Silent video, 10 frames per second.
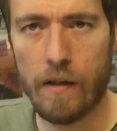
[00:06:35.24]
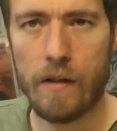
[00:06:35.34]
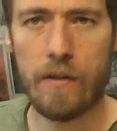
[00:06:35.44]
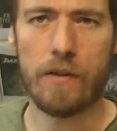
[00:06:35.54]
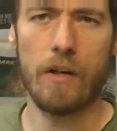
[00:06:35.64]

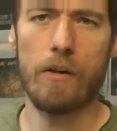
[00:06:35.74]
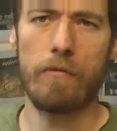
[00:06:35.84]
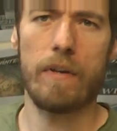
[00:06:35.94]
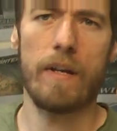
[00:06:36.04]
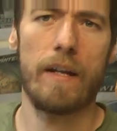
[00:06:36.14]
So
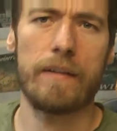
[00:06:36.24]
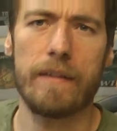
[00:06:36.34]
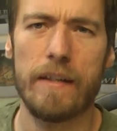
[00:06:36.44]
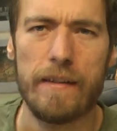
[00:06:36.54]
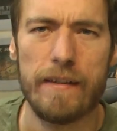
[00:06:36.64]
in
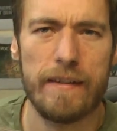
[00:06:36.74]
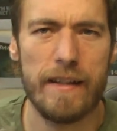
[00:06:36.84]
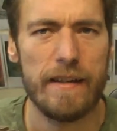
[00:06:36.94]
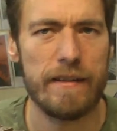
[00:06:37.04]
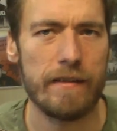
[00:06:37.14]
reality,
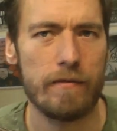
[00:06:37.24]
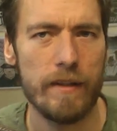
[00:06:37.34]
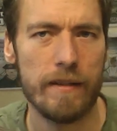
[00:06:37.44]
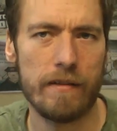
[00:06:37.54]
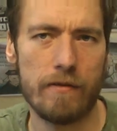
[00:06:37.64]
this
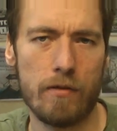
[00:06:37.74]
with